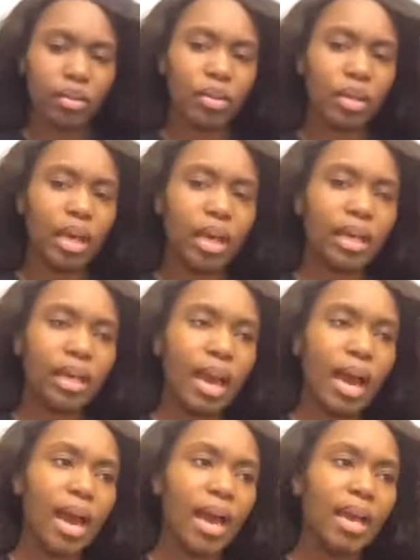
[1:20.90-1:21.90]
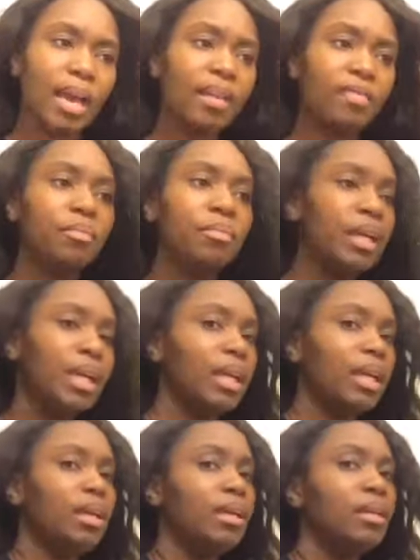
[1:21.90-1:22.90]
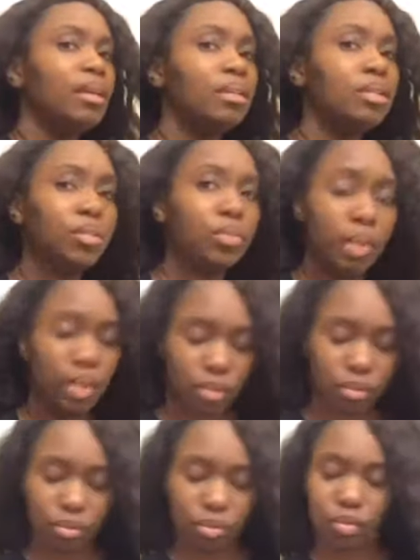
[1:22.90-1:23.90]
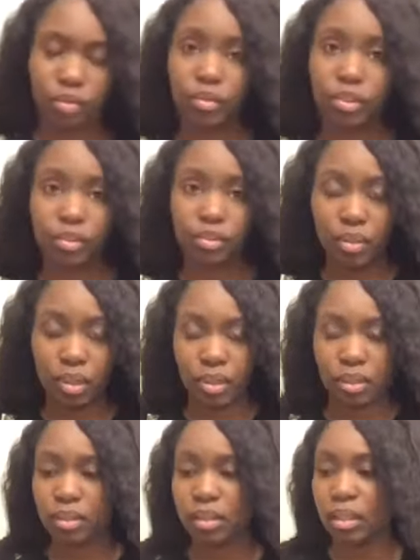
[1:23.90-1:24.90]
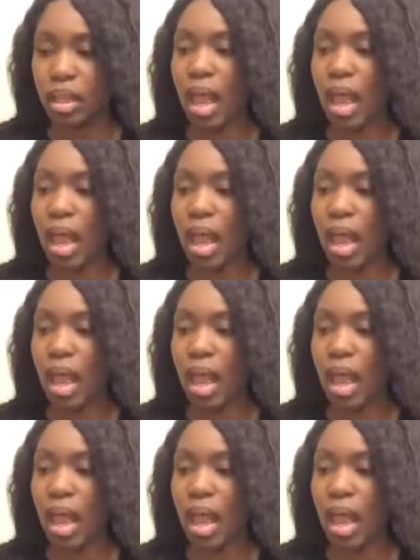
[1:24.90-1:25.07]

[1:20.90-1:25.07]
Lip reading: like I have been doing YouTube for 2 years